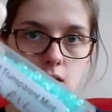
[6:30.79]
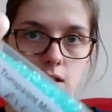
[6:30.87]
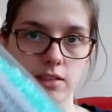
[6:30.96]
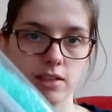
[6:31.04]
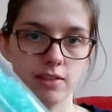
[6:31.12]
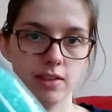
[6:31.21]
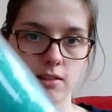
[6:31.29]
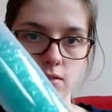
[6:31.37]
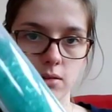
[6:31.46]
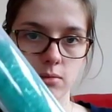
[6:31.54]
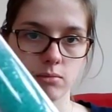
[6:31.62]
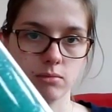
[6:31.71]
I think
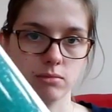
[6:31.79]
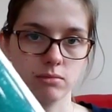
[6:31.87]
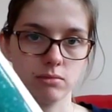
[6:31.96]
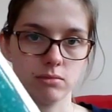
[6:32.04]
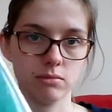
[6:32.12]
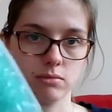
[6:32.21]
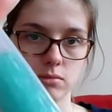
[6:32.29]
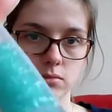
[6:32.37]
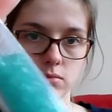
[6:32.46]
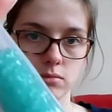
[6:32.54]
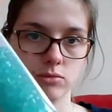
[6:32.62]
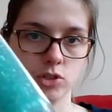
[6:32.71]
they're
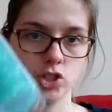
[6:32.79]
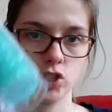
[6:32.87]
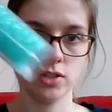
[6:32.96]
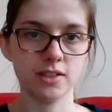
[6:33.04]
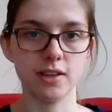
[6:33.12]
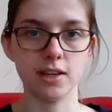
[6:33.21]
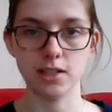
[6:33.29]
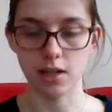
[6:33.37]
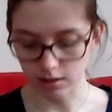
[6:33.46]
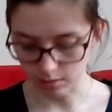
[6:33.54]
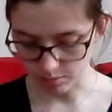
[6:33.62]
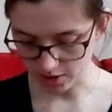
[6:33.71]
reducing their
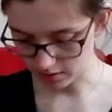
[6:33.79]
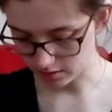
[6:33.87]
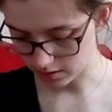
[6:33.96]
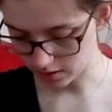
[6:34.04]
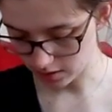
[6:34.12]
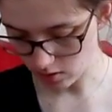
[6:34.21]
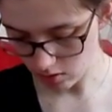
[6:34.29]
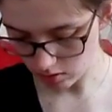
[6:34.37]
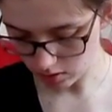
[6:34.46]
delicate bead stock.